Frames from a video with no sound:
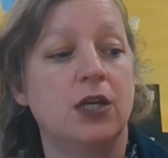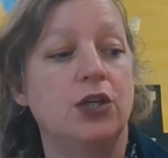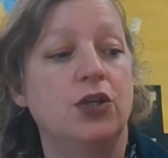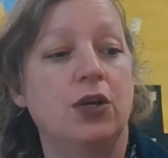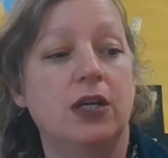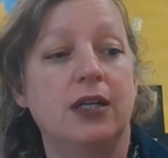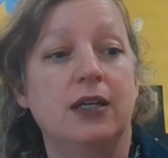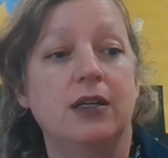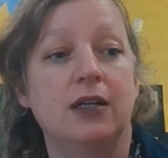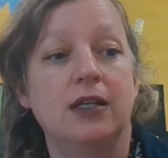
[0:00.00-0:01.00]
you're gonna
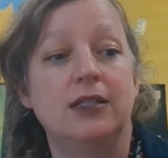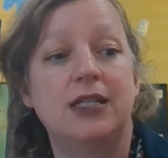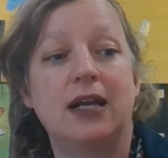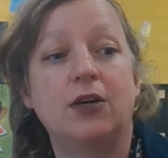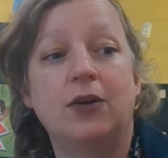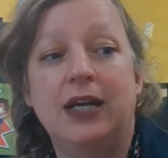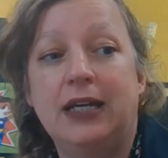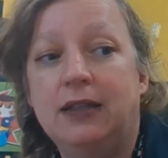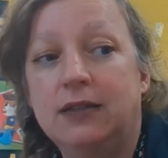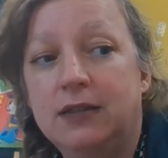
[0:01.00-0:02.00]

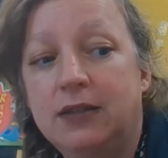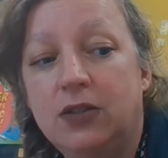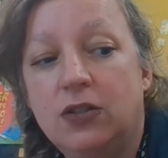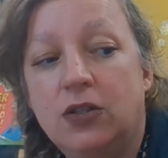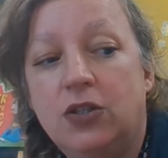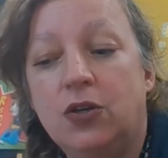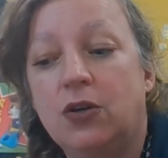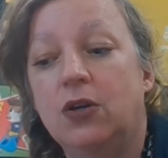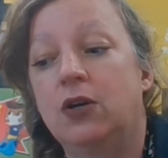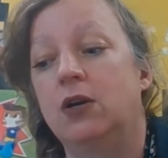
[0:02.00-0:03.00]
decorate
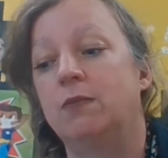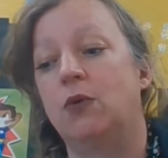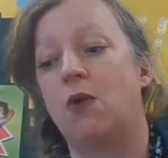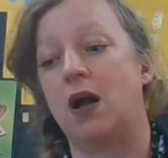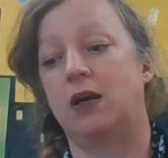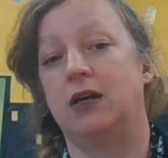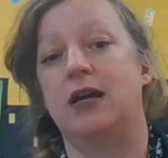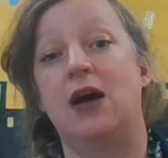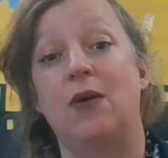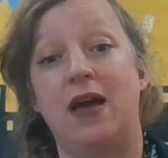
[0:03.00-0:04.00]
your maraca
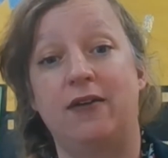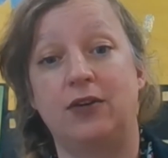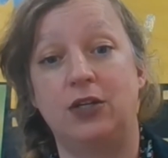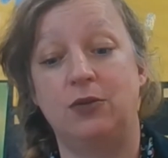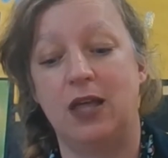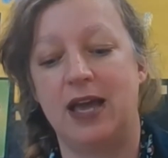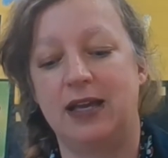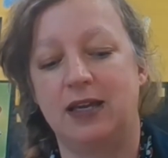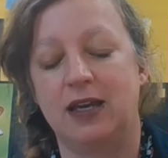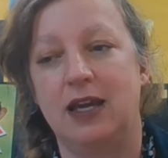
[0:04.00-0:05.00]
however you like.
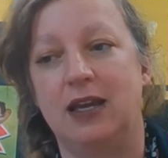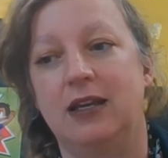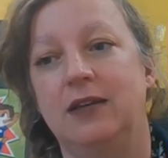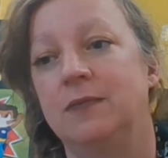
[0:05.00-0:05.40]
And